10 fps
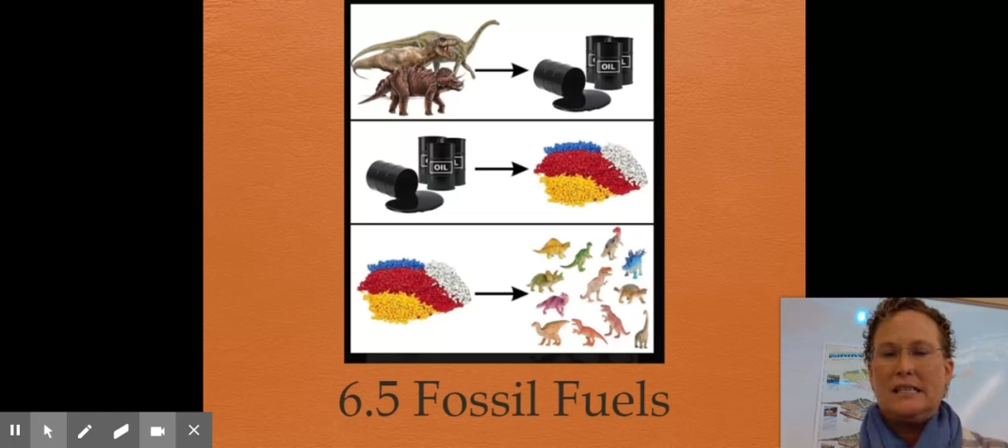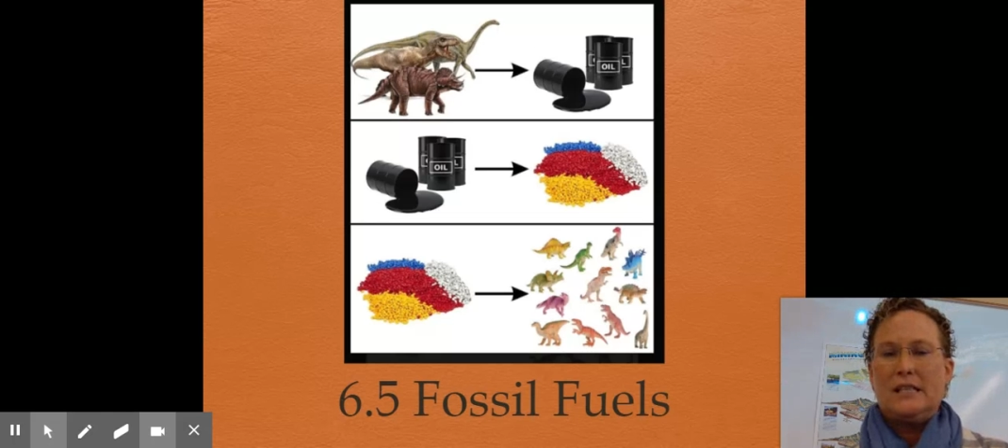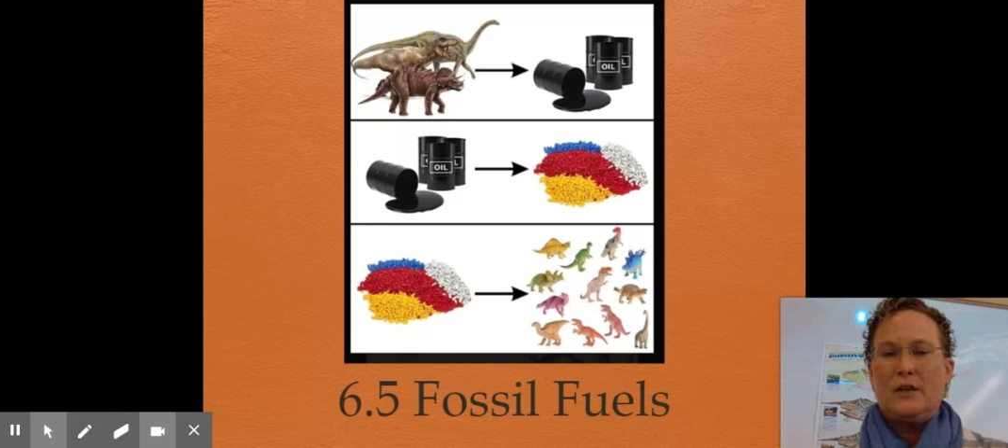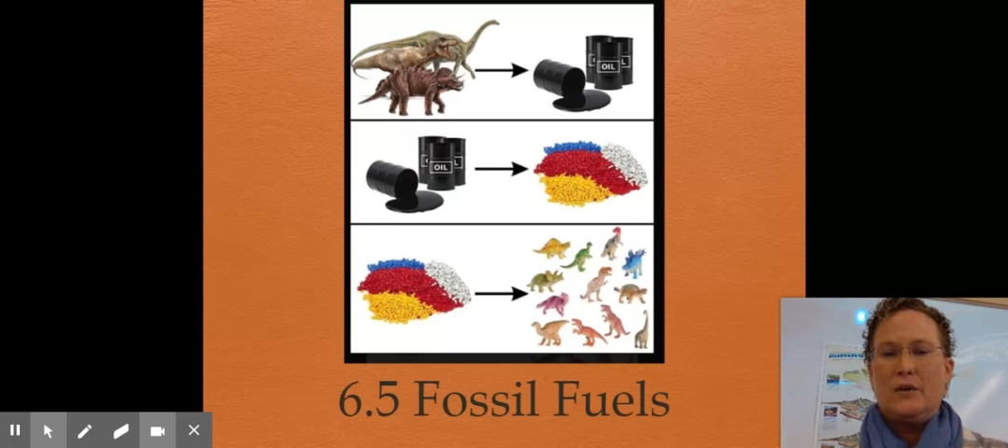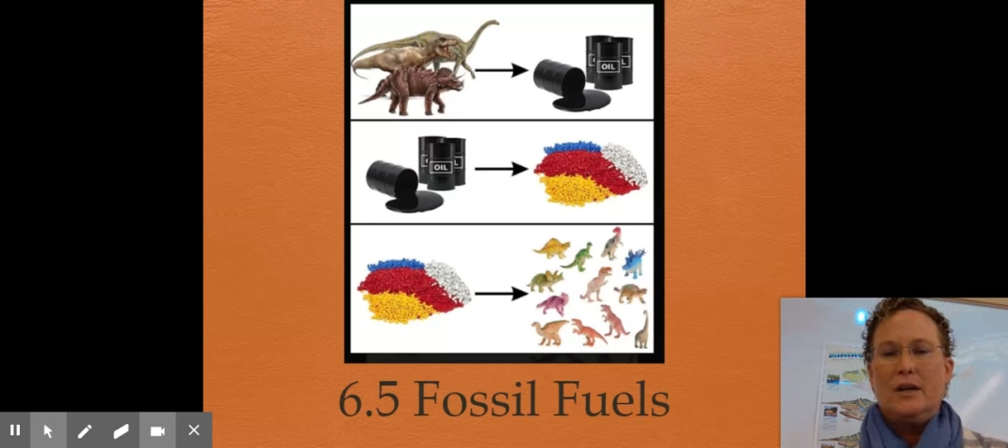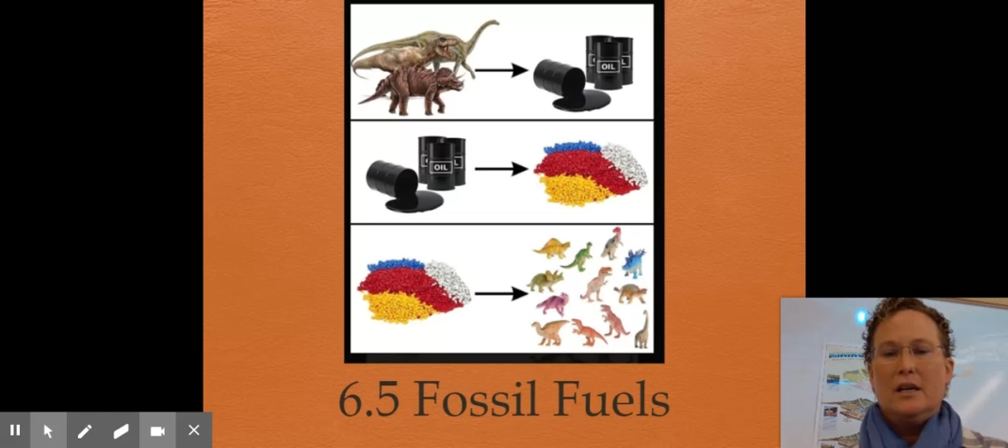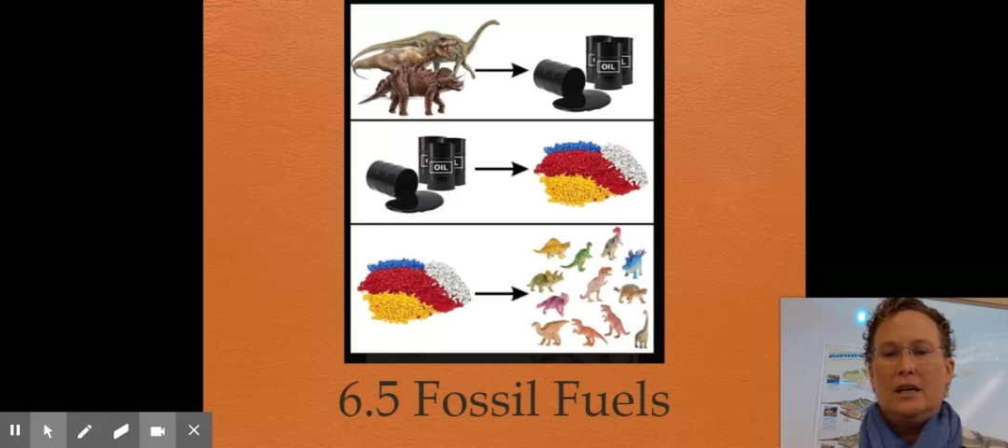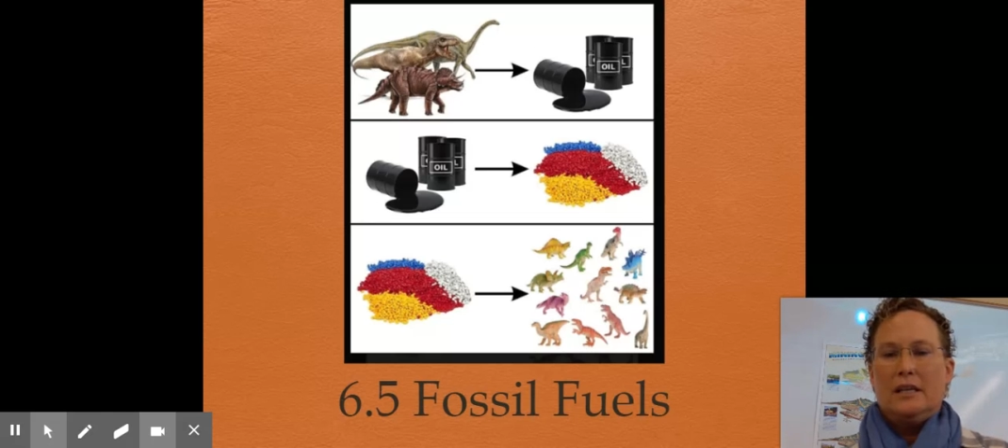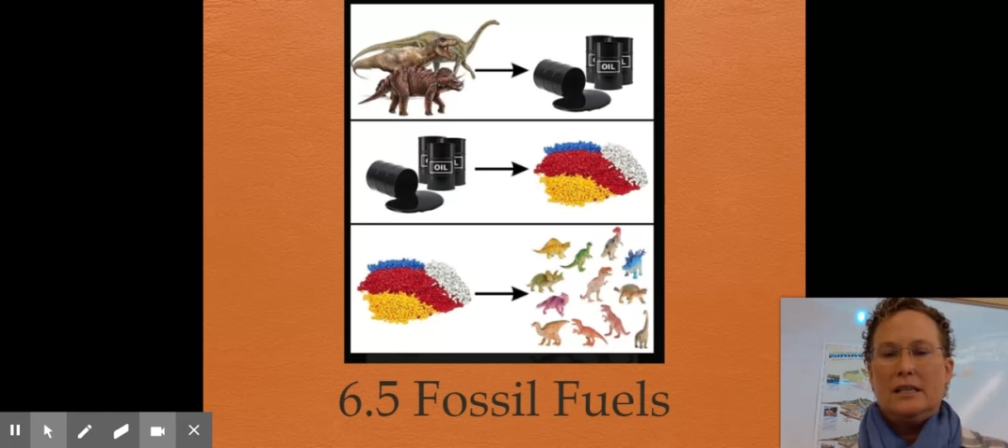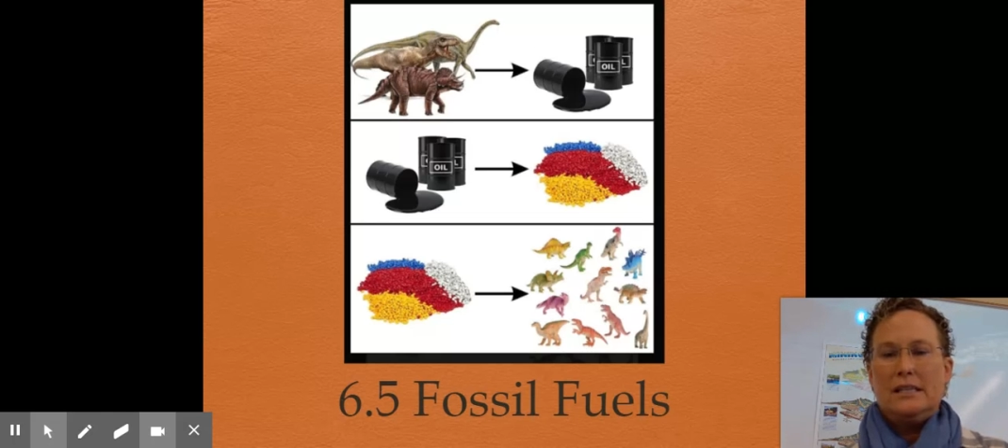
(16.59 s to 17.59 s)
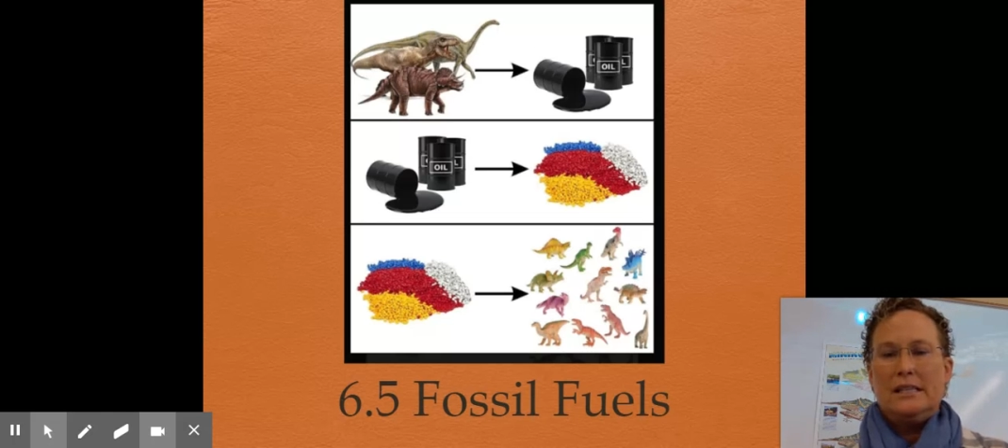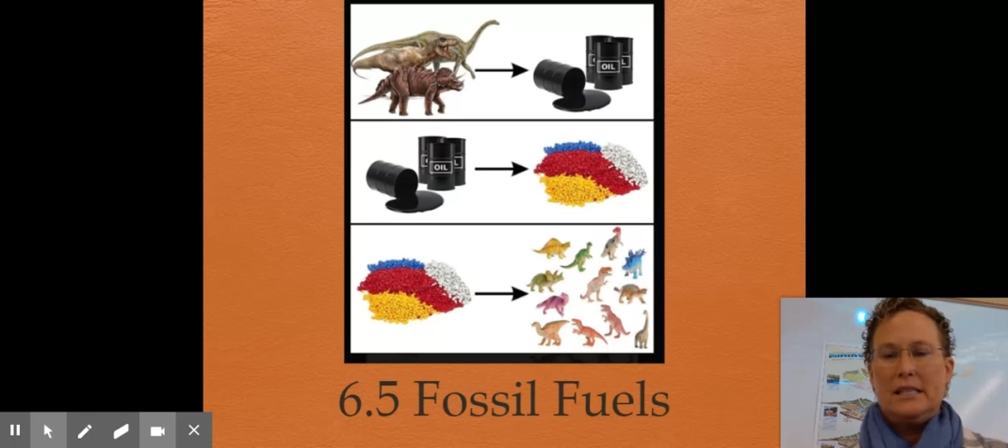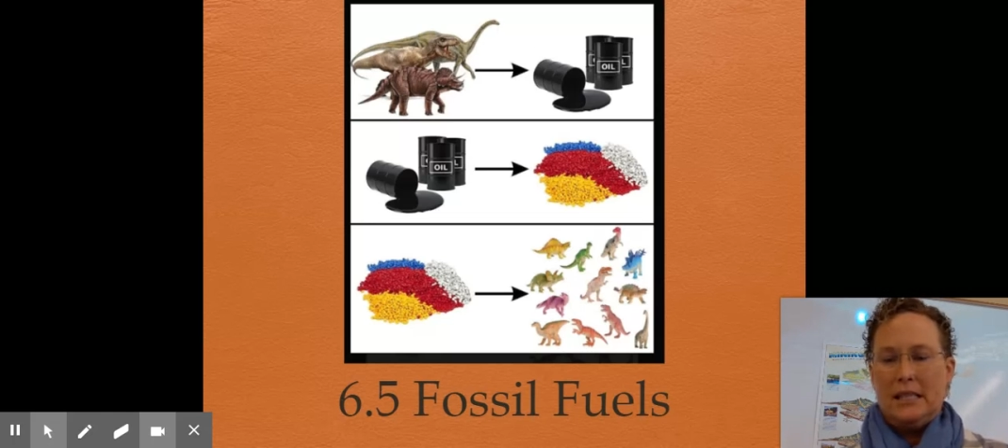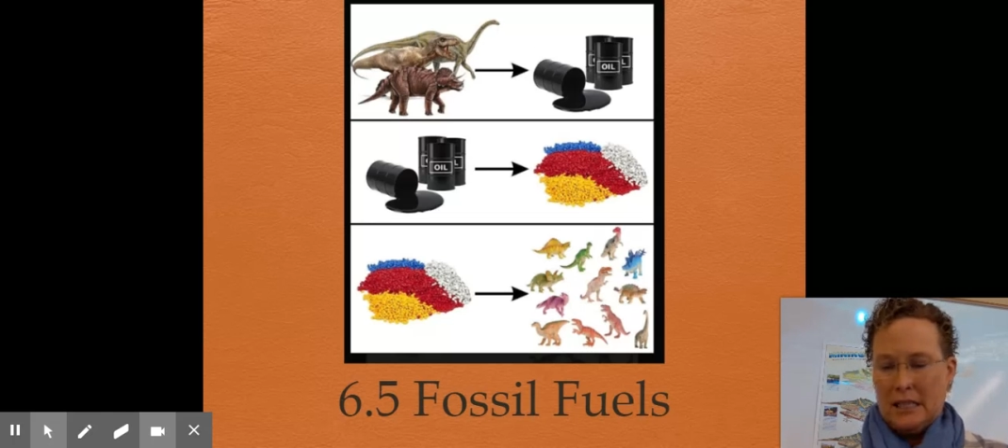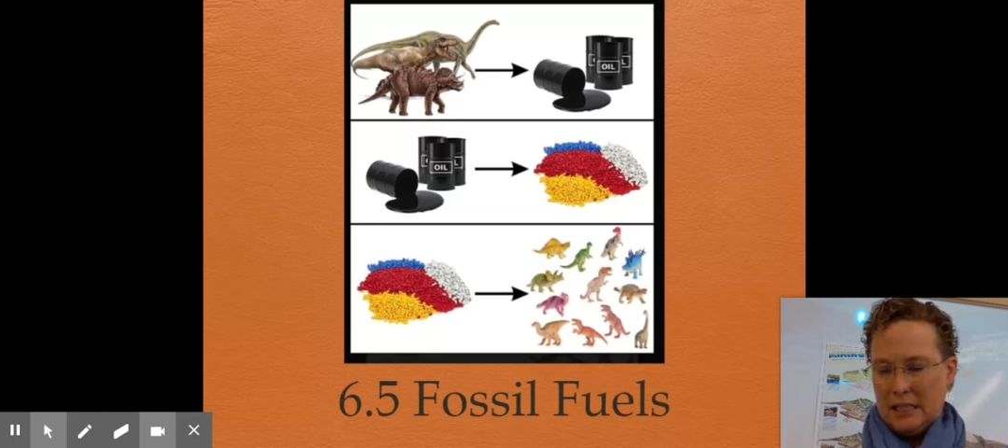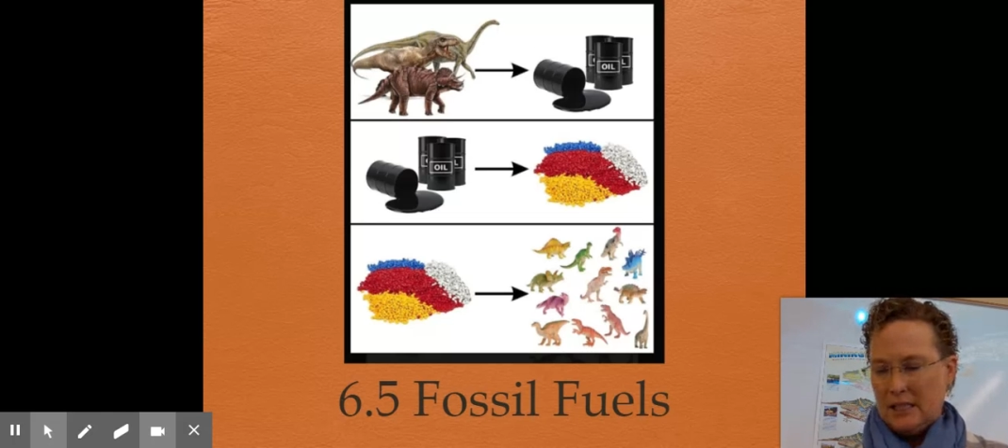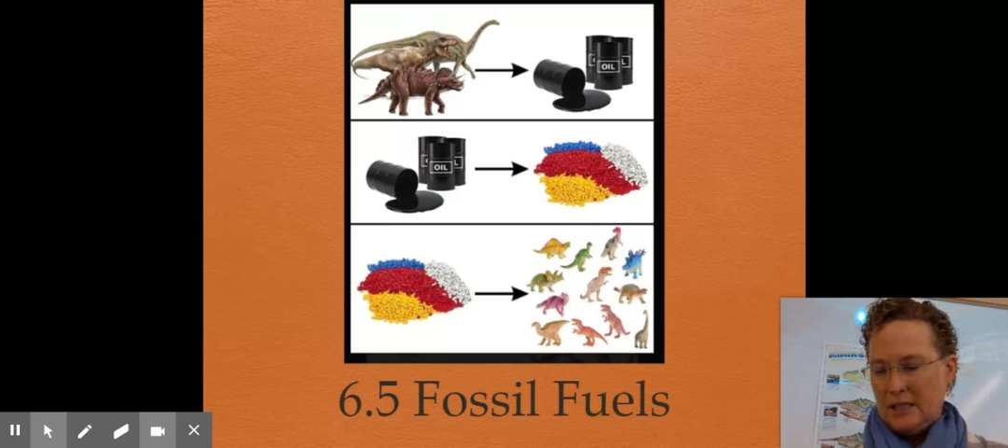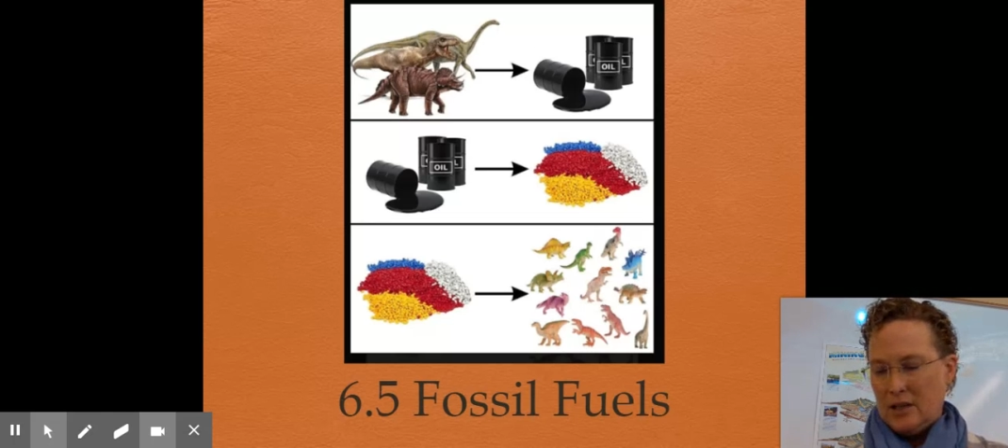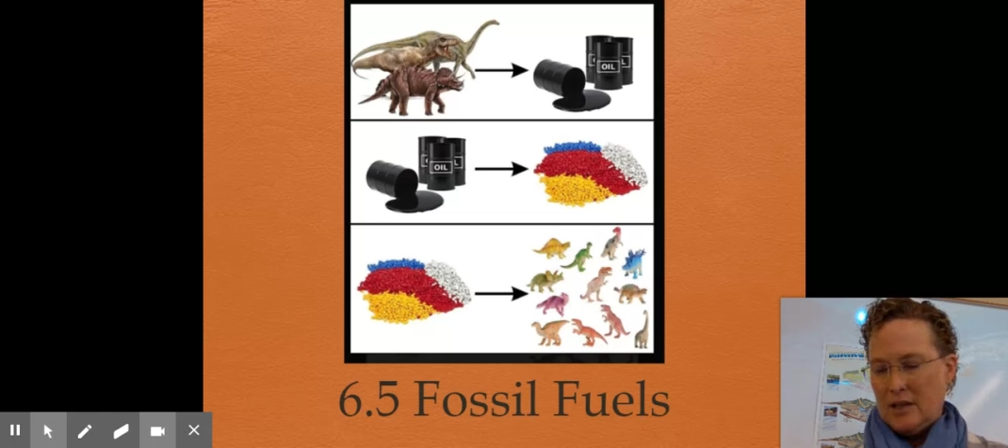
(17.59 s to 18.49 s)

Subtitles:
So this is